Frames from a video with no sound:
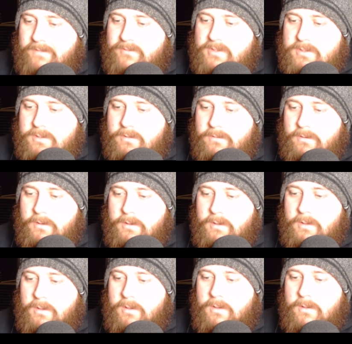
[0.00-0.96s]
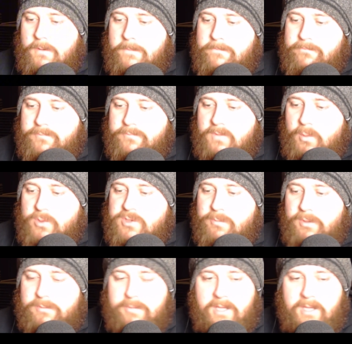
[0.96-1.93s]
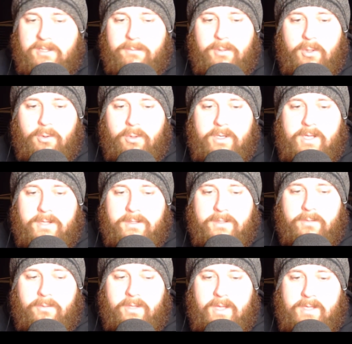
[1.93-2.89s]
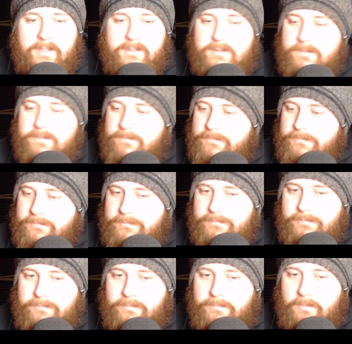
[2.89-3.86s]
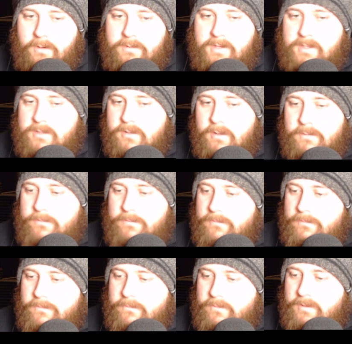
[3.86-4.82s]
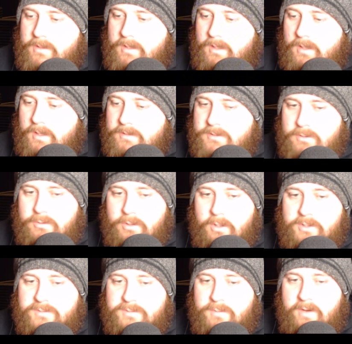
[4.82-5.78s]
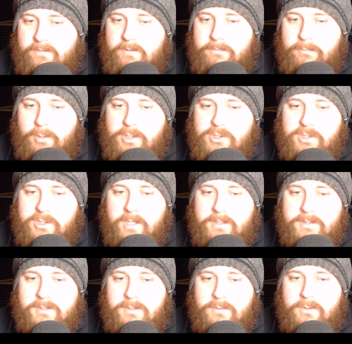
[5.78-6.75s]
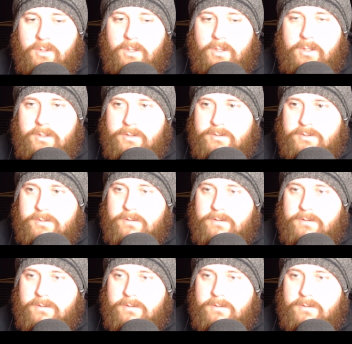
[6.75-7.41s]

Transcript: 2. We should bring back the Pelori. I don't know what that is. Thank you, though, for the $2, brother. Appreciate the $2.